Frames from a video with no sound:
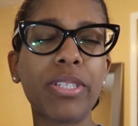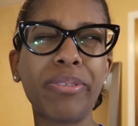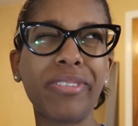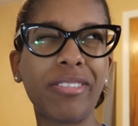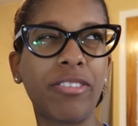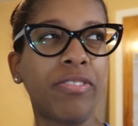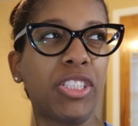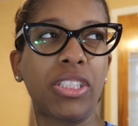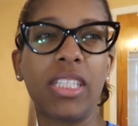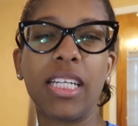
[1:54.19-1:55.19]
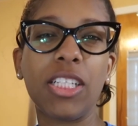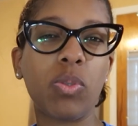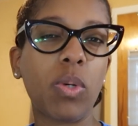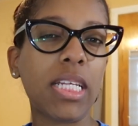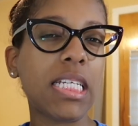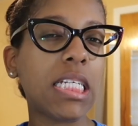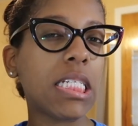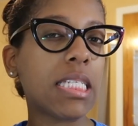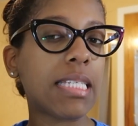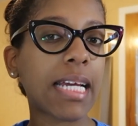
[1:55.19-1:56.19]
It was originally like
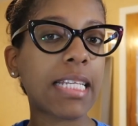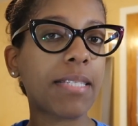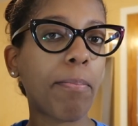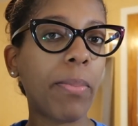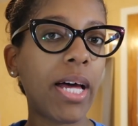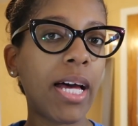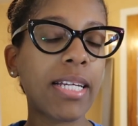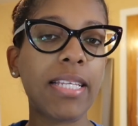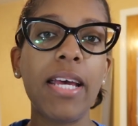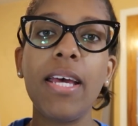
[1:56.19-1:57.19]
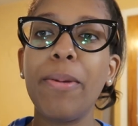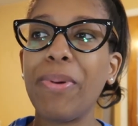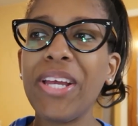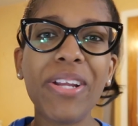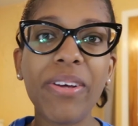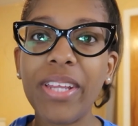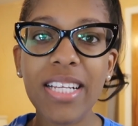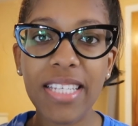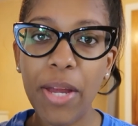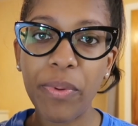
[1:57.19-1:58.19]
26 bucks but you know
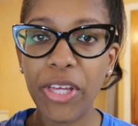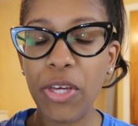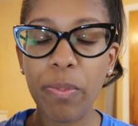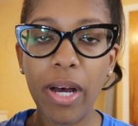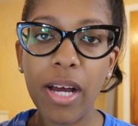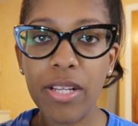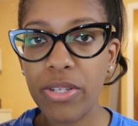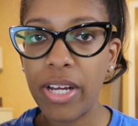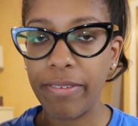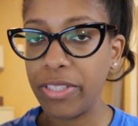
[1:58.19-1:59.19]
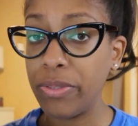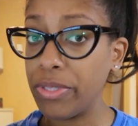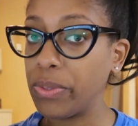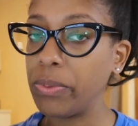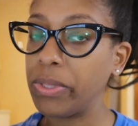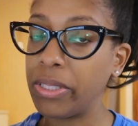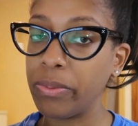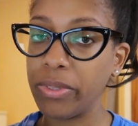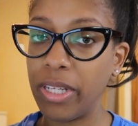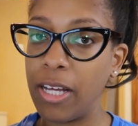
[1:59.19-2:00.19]
they stay with coupons all you have to do is
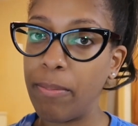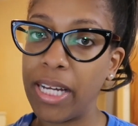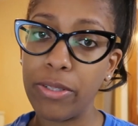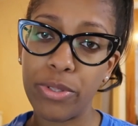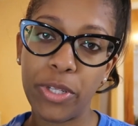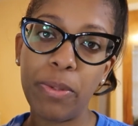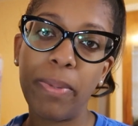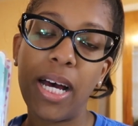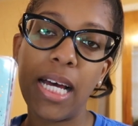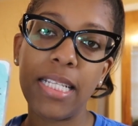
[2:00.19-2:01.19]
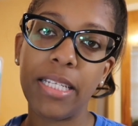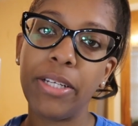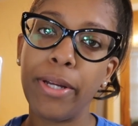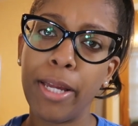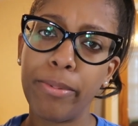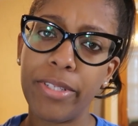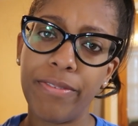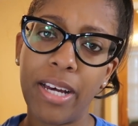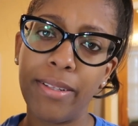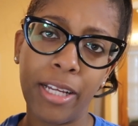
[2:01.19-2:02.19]
google uh, michael's coupons and you're able to
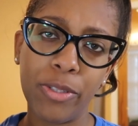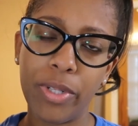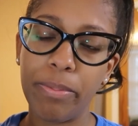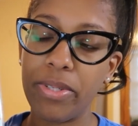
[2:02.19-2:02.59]
find like 20